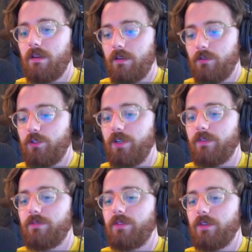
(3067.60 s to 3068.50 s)

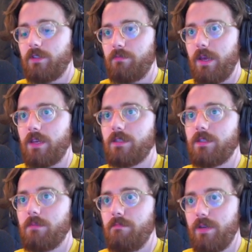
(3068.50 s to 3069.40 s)
Shift
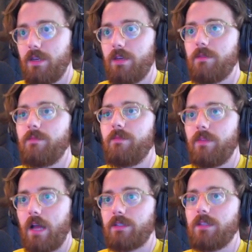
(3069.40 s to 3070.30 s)
space B.
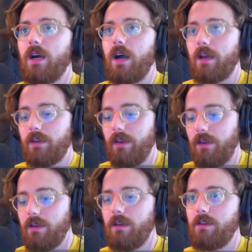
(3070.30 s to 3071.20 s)
That's the
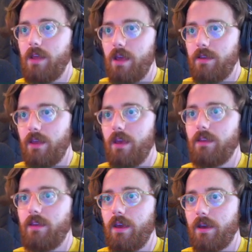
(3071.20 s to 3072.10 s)
hotkey.
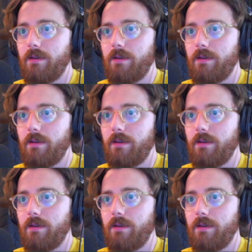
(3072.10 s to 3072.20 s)
Yeah.